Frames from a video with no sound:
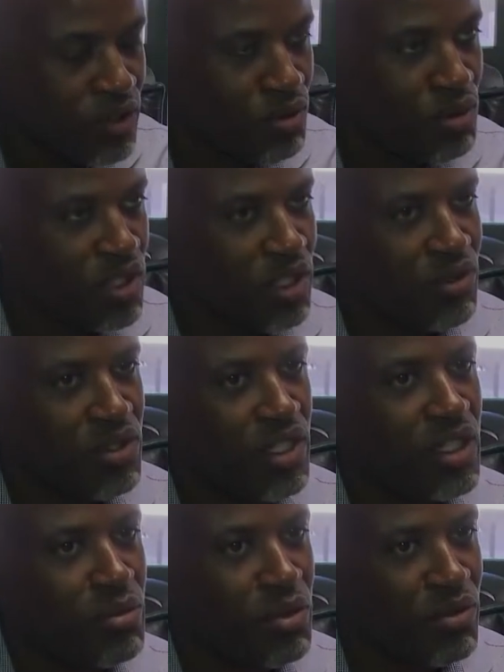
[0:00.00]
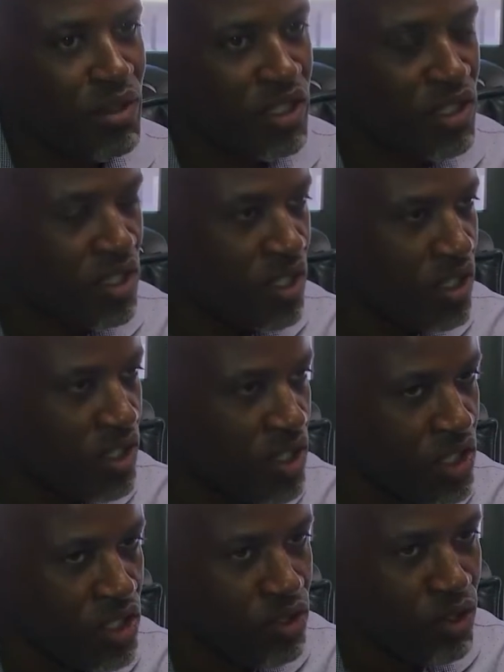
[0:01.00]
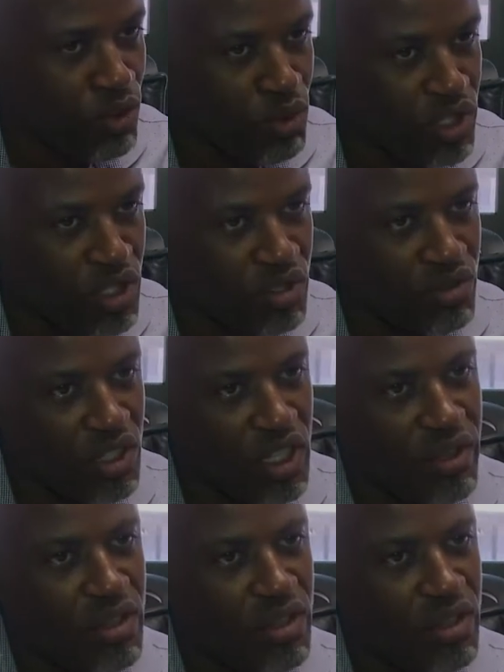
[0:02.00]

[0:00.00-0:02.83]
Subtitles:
We have set up a facility in Ogwediva,